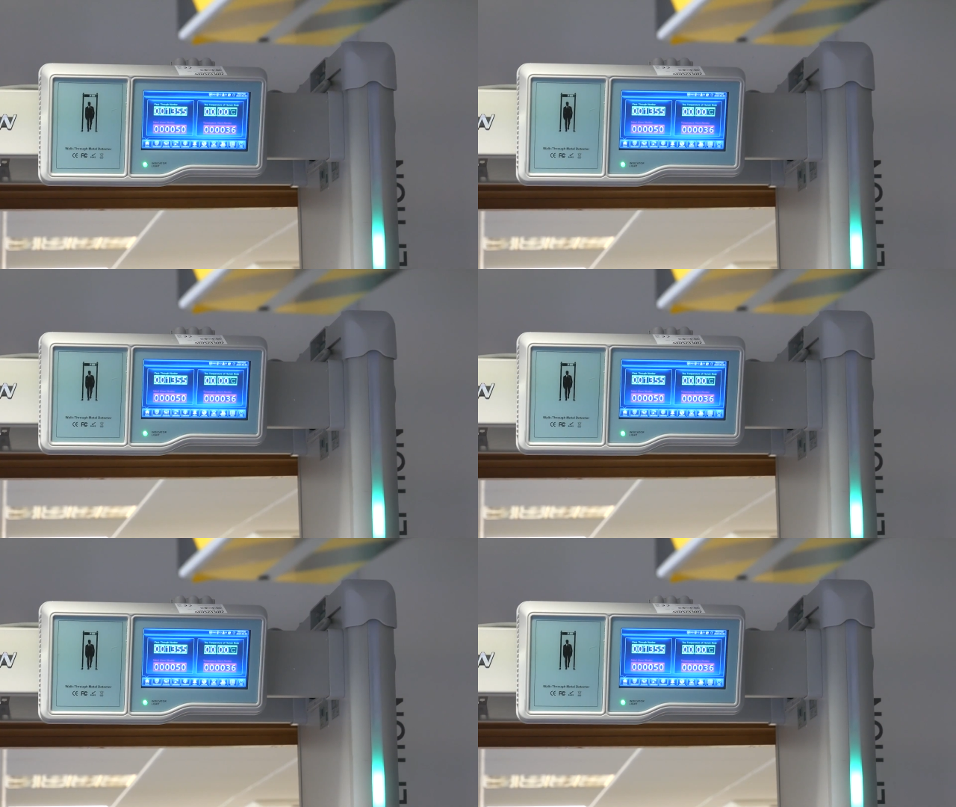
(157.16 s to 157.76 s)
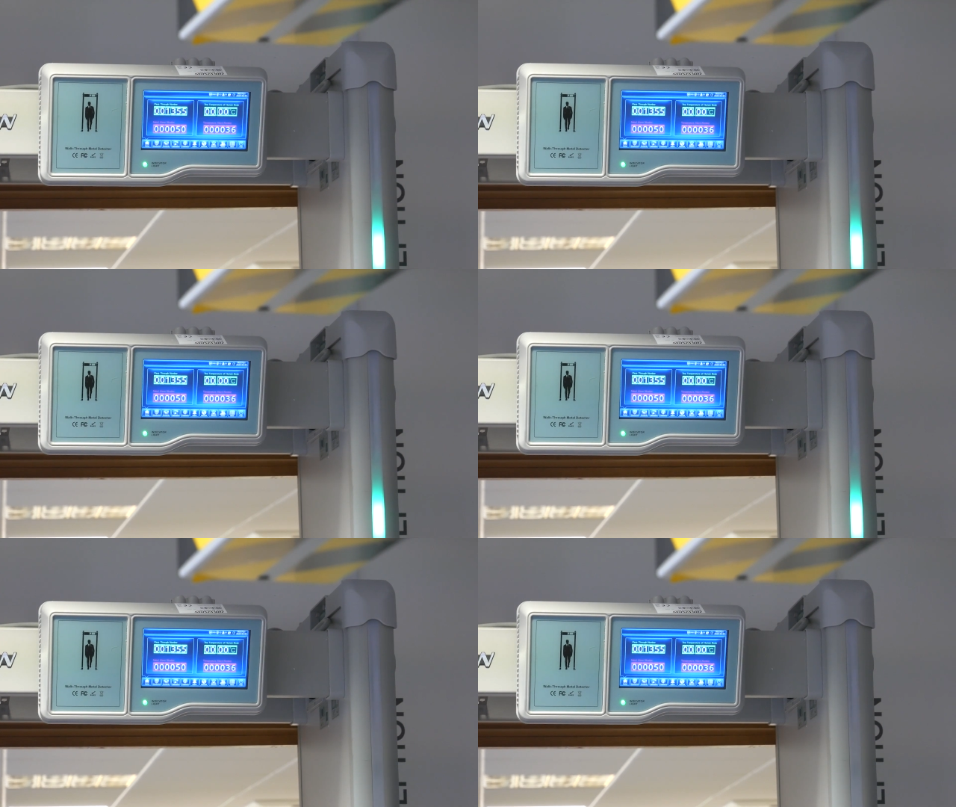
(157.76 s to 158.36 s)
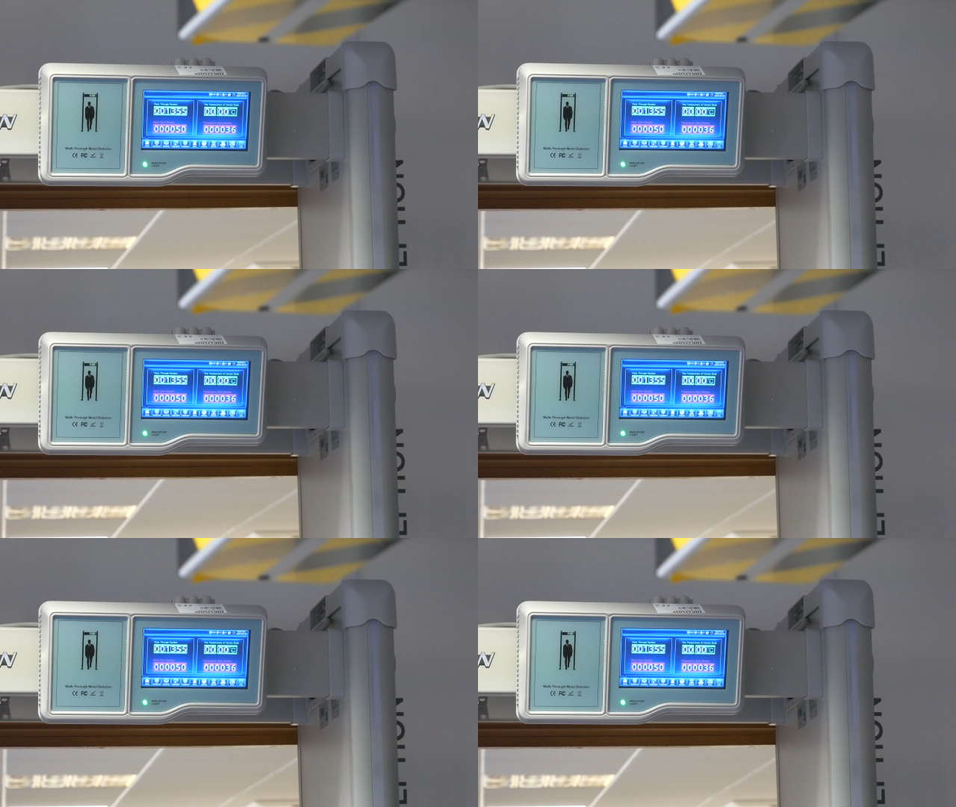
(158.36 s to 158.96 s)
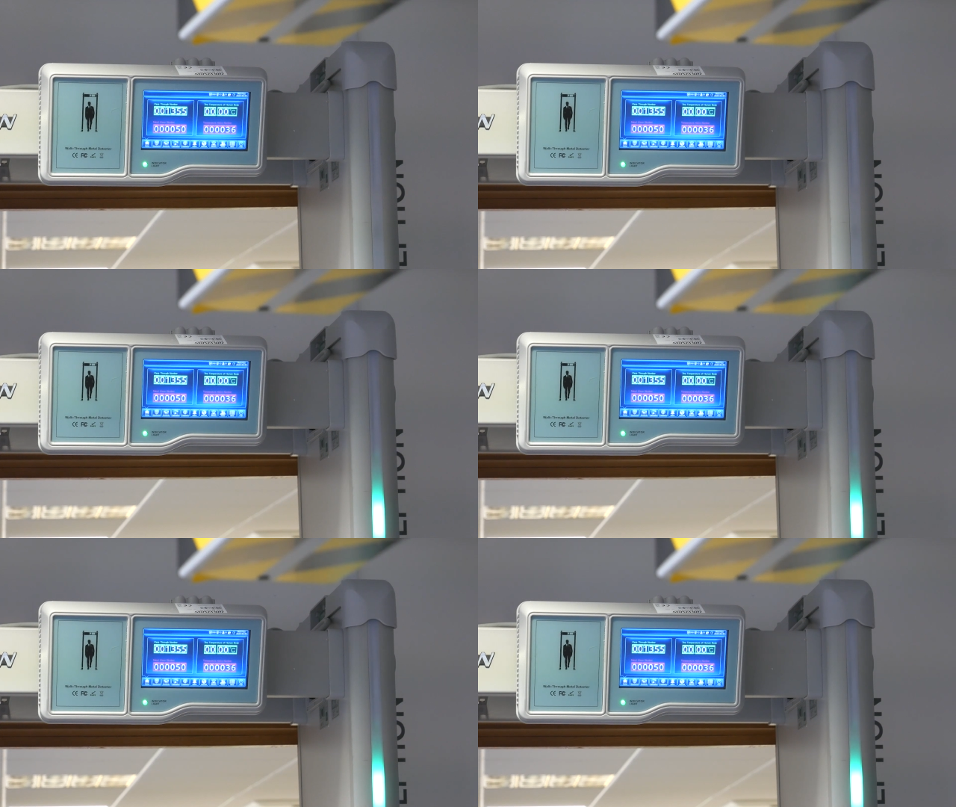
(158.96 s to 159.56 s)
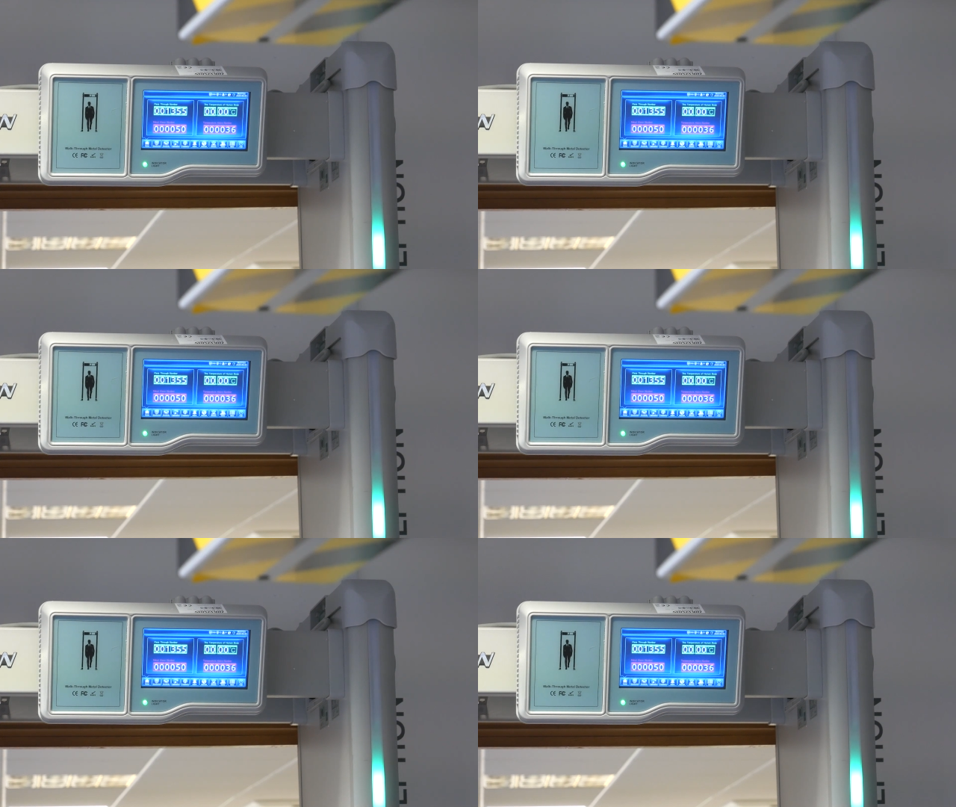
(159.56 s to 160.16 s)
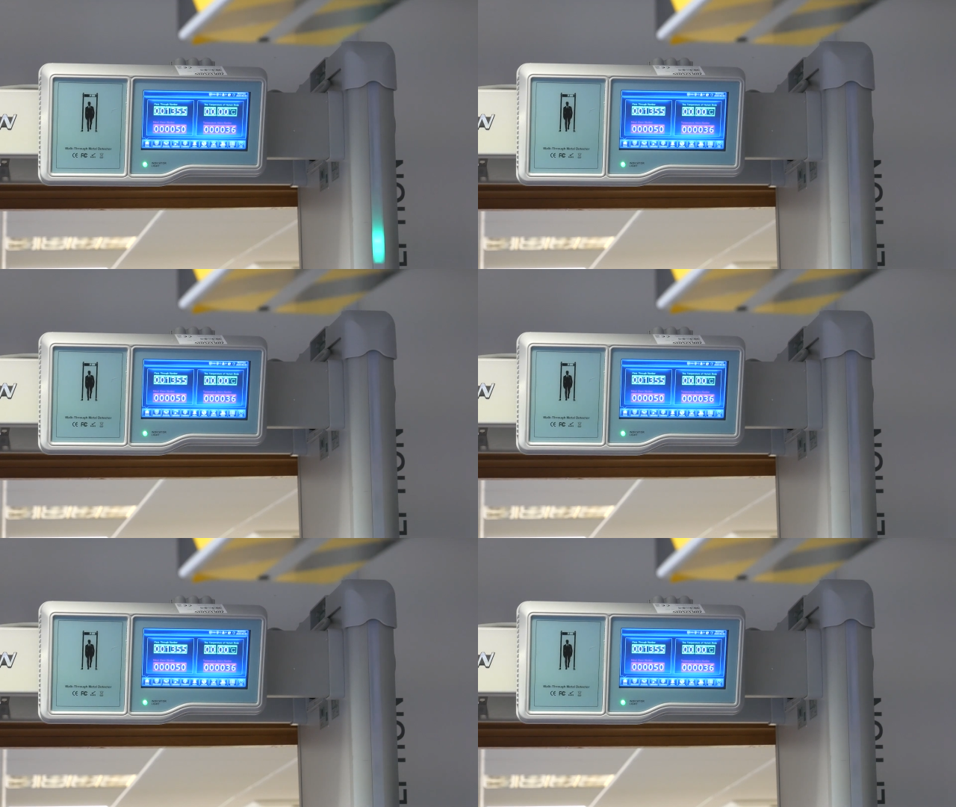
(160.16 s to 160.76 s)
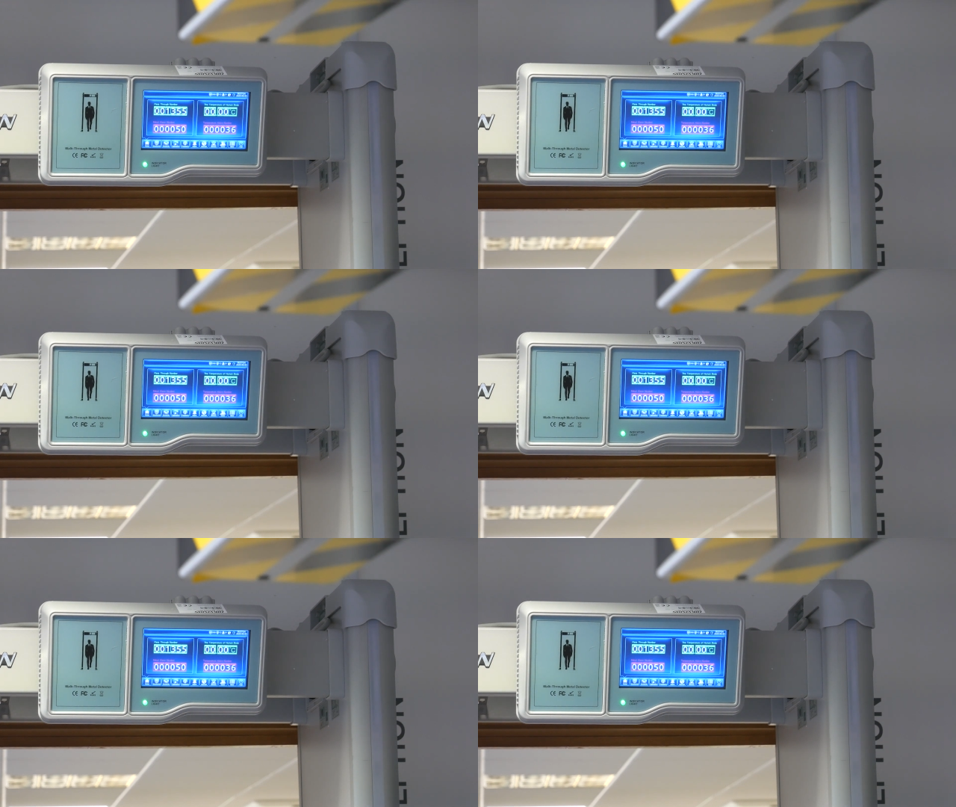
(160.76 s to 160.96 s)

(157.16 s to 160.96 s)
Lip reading: [unreadable: no face in view]